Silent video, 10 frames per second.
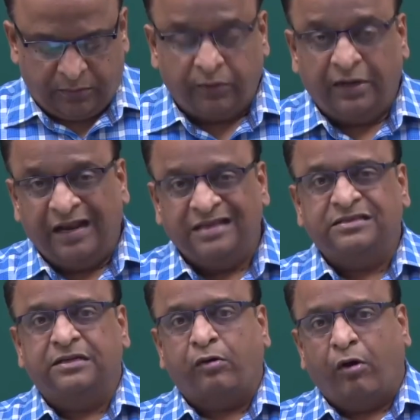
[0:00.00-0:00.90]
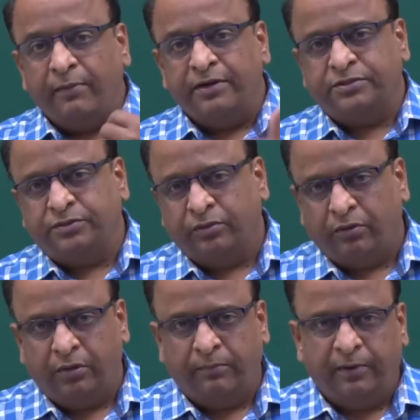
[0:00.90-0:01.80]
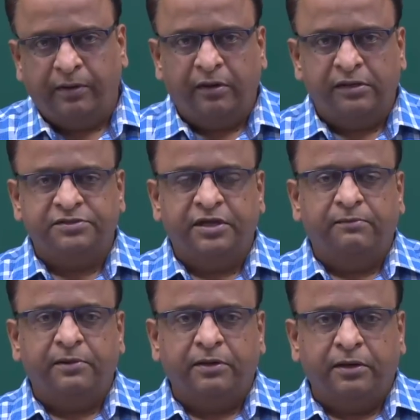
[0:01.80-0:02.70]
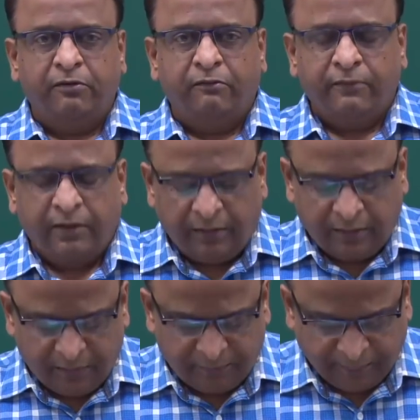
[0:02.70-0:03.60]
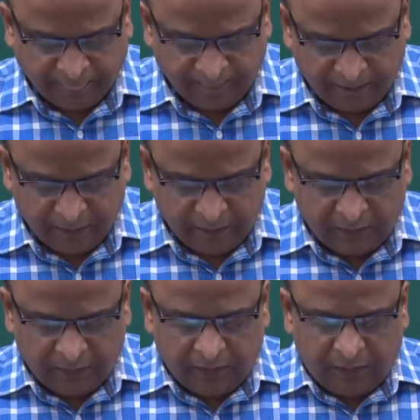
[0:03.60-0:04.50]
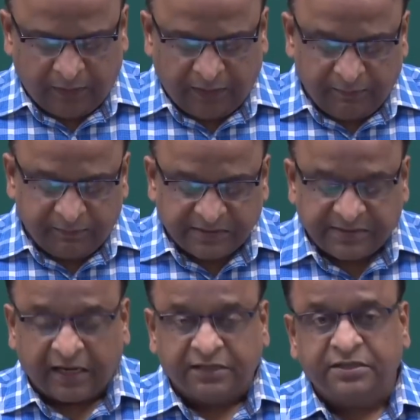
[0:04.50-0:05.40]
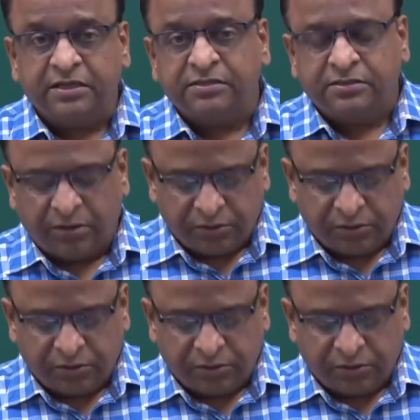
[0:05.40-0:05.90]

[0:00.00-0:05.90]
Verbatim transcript: You can elicit comments on a particular statement that you have made. Keep the sections